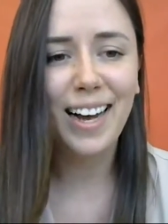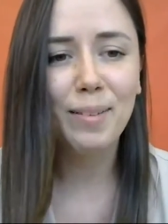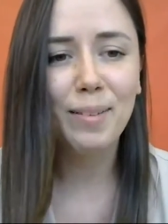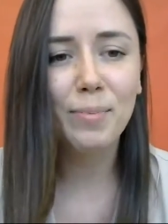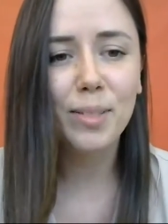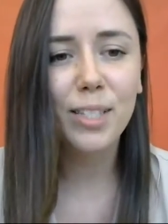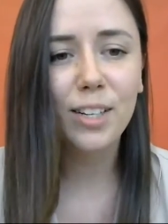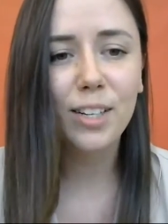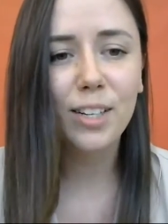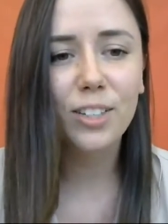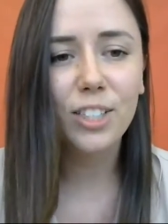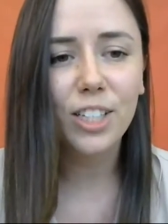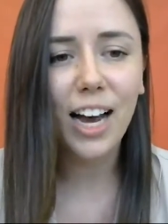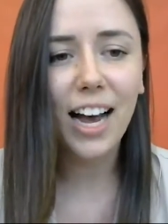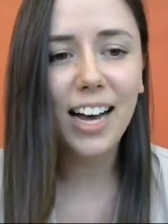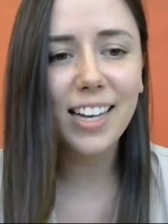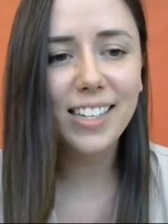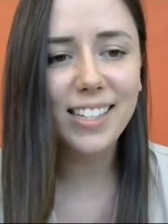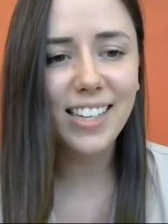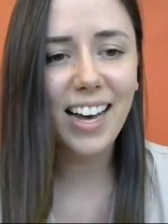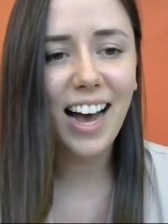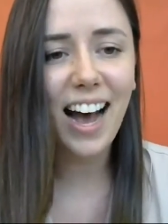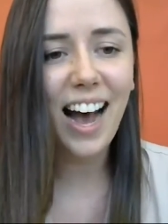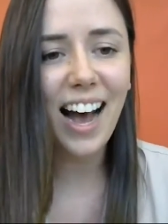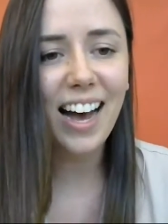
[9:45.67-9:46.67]
So
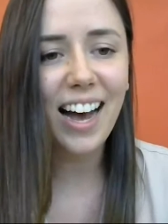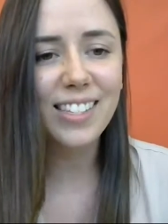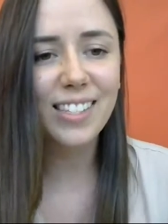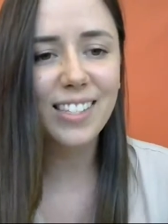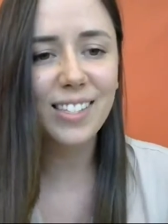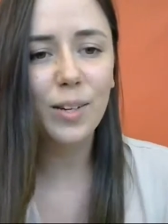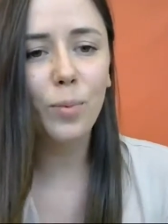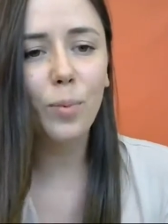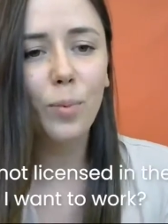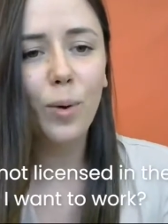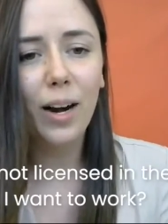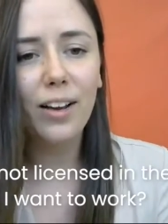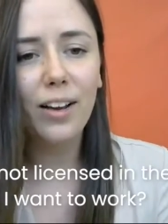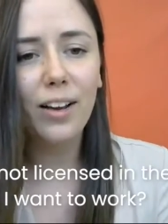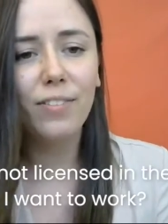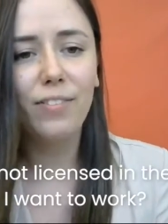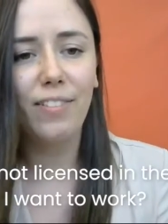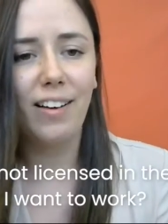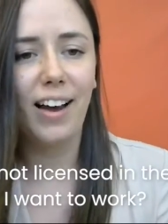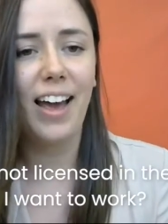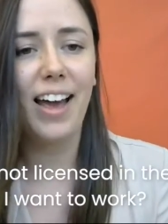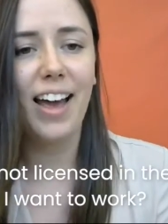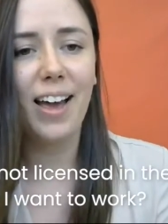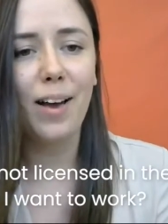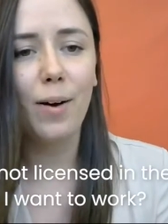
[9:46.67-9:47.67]
Jess asked, what if
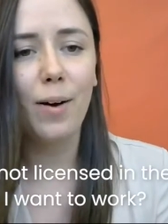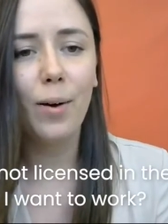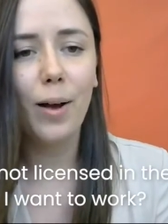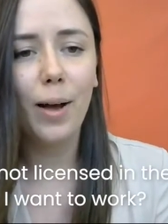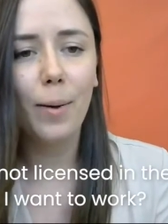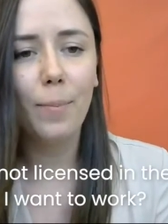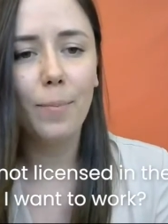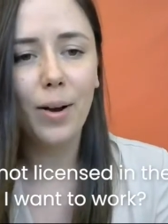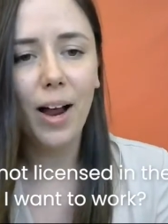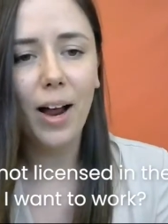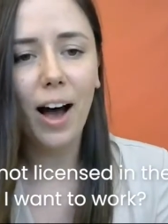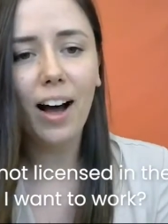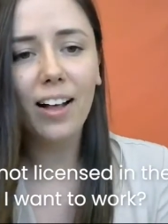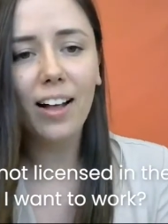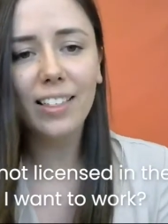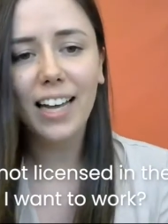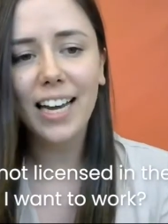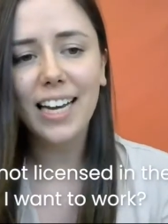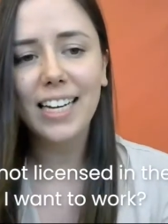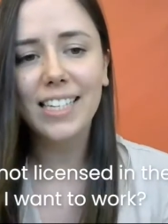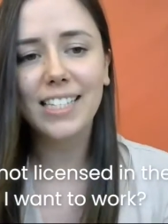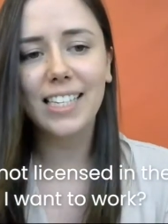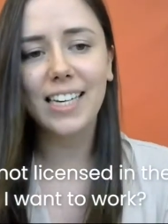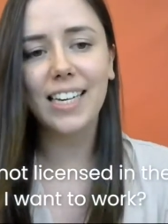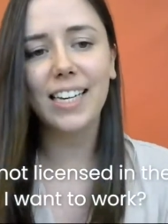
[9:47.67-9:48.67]
I am not
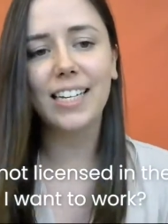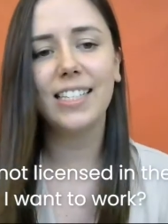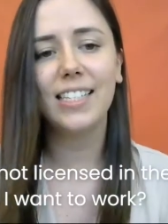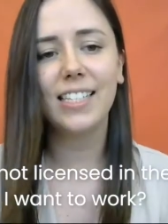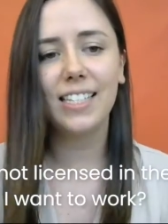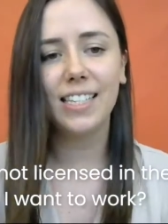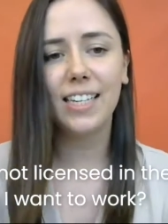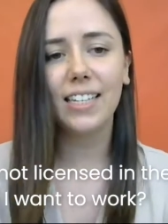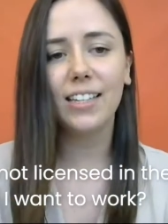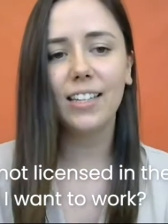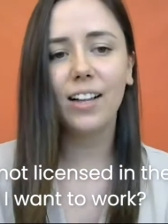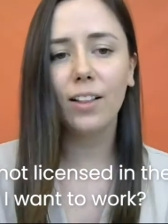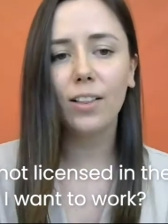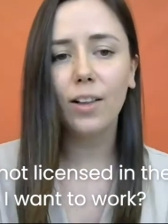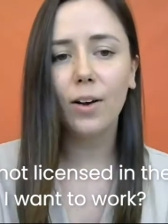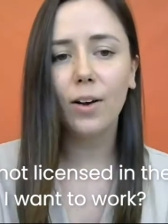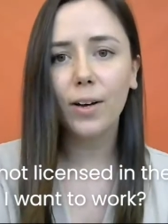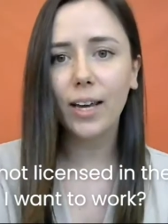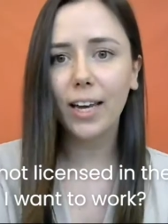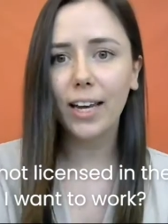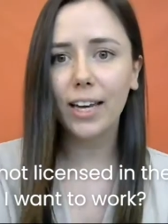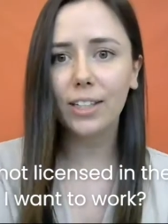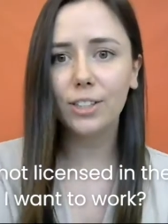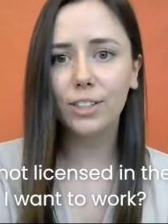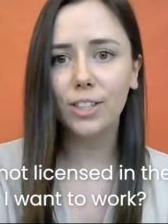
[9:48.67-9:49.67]
licensed in the
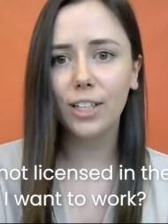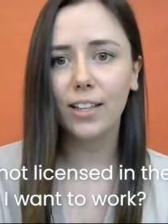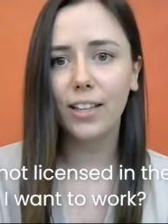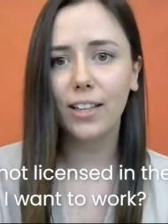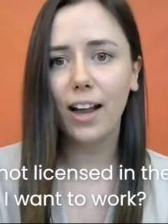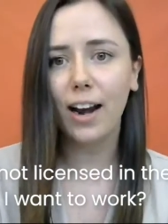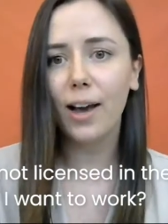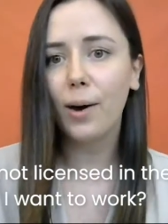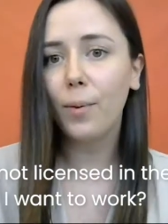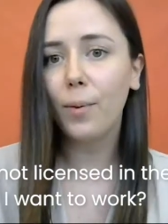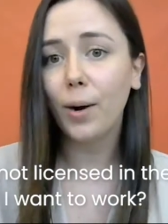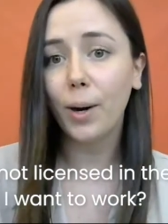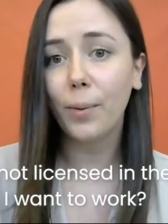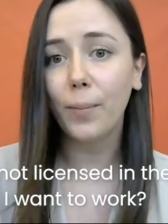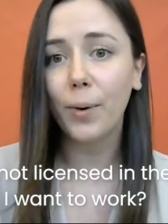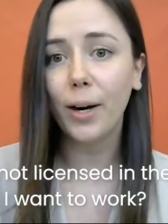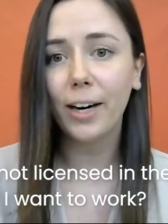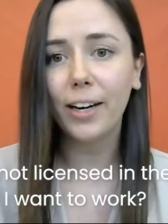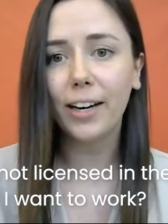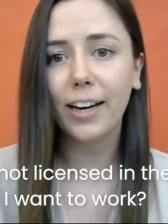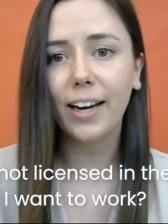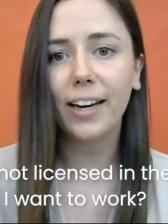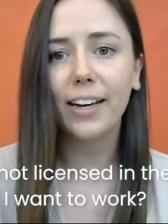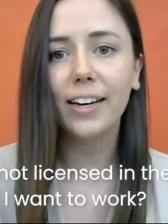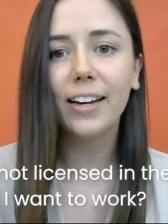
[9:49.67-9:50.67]
location that I want to
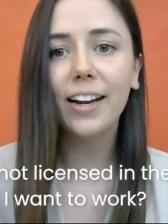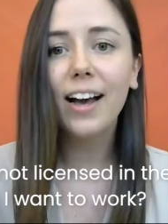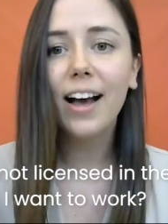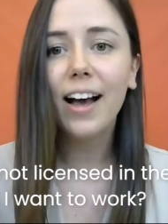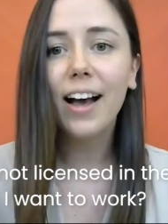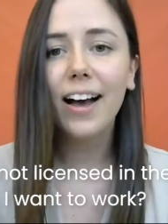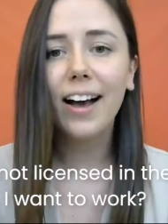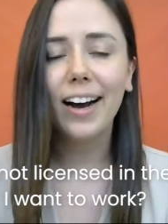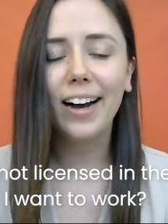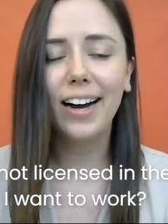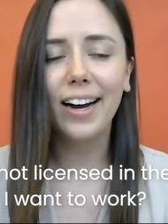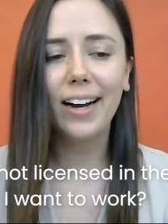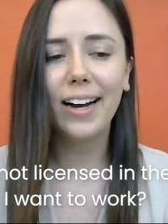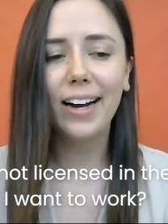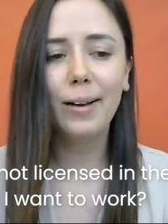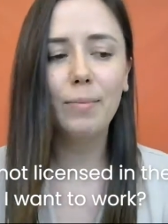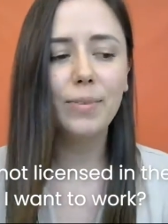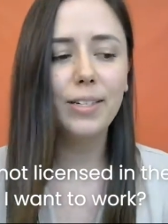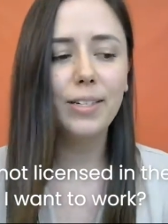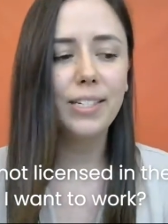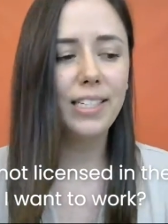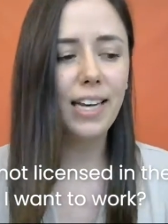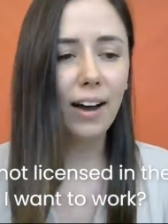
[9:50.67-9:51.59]
work in?